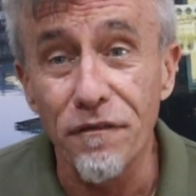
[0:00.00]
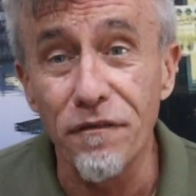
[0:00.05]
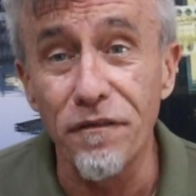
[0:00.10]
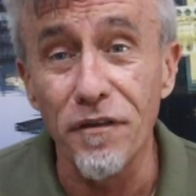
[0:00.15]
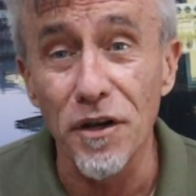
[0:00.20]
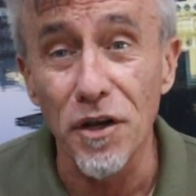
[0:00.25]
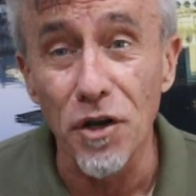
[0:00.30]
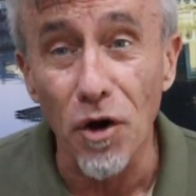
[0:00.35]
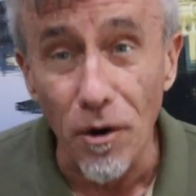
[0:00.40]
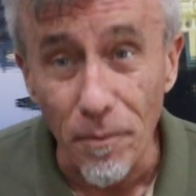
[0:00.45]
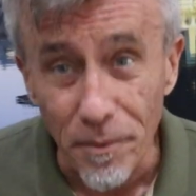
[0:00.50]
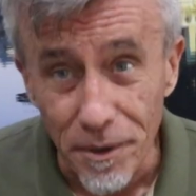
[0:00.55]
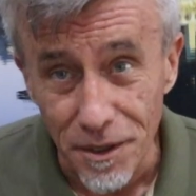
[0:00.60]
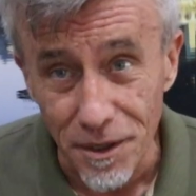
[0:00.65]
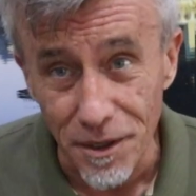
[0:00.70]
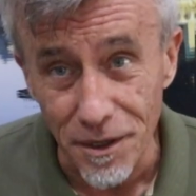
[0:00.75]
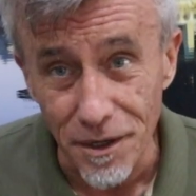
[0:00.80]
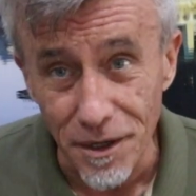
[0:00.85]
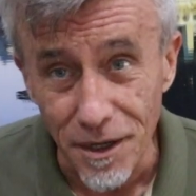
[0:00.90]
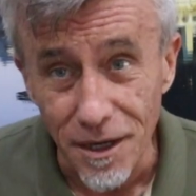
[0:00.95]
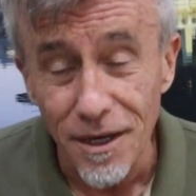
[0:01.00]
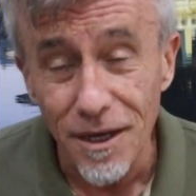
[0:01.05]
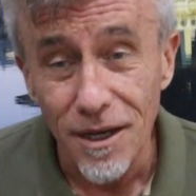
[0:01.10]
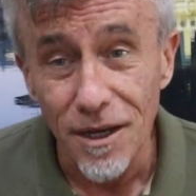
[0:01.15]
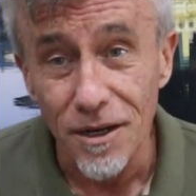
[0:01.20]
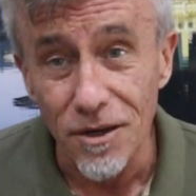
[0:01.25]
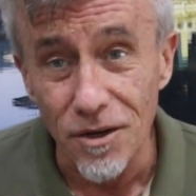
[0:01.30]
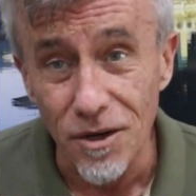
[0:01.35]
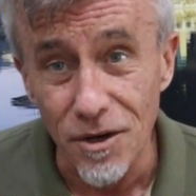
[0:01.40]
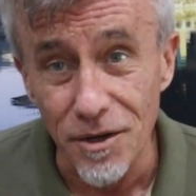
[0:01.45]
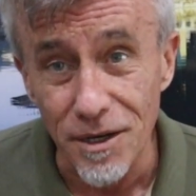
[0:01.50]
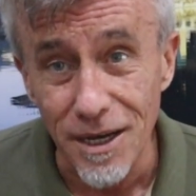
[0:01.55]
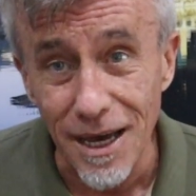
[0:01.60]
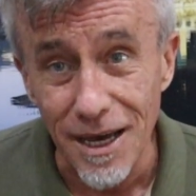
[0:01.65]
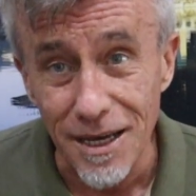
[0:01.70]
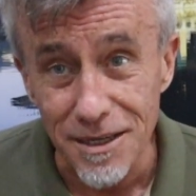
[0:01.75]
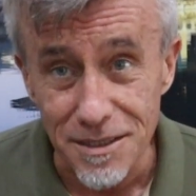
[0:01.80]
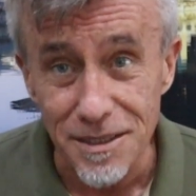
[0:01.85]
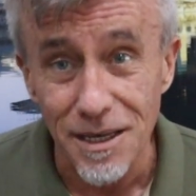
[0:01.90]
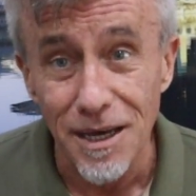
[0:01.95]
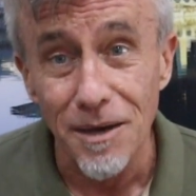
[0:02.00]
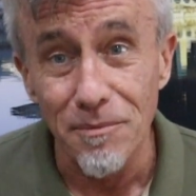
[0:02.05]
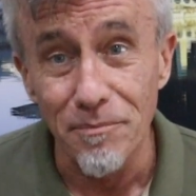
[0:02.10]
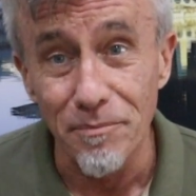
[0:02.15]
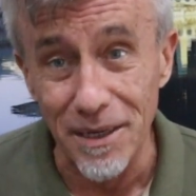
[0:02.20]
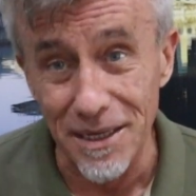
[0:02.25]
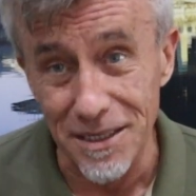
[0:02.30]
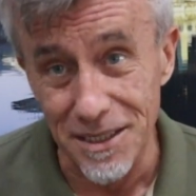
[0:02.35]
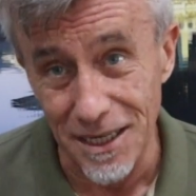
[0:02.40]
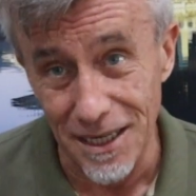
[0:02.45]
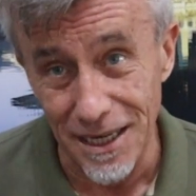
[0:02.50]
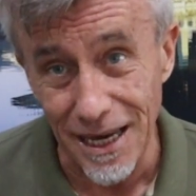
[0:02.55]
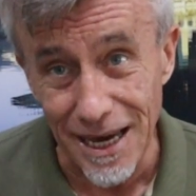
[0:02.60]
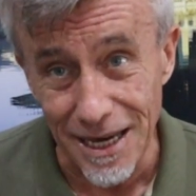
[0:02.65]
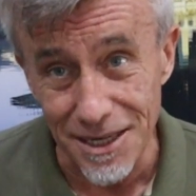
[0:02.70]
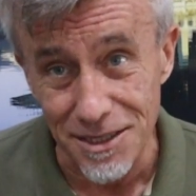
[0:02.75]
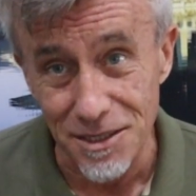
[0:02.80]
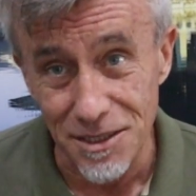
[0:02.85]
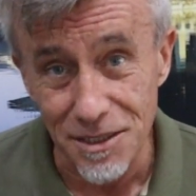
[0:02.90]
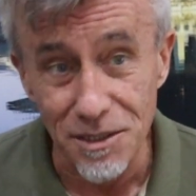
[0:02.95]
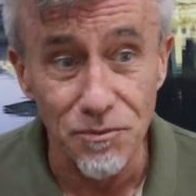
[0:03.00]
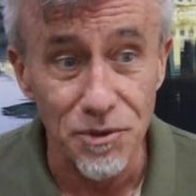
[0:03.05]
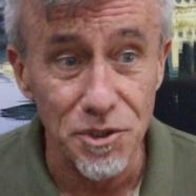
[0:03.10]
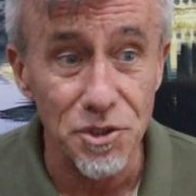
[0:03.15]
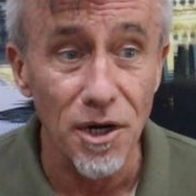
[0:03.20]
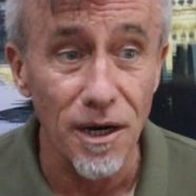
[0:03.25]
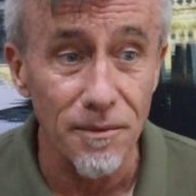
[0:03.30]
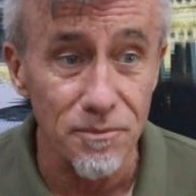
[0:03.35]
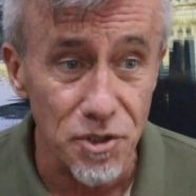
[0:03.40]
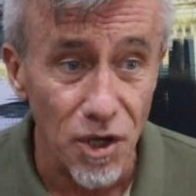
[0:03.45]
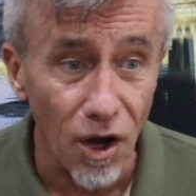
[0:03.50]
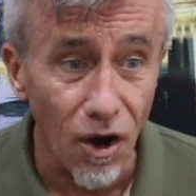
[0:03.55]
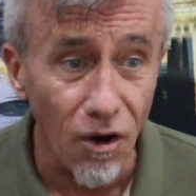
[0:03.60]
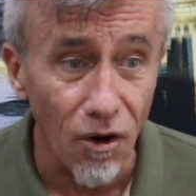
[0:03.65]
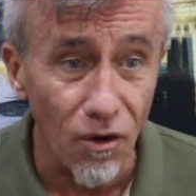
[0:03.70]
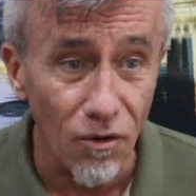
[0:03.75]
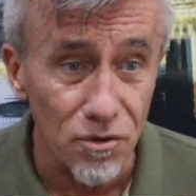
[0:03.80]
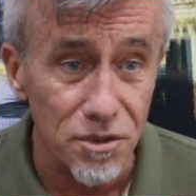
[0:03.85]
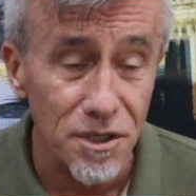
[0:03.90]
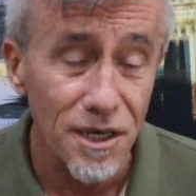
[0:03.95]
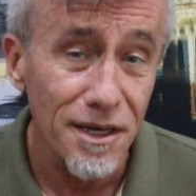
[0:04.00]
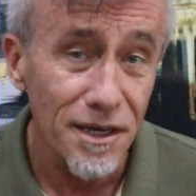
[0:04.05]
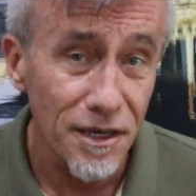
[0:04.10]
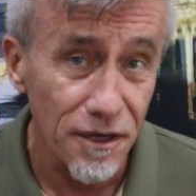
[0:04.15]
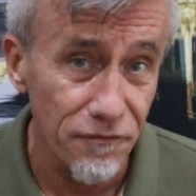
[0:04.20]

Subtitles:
phenomenon known as BTS, which I'm told,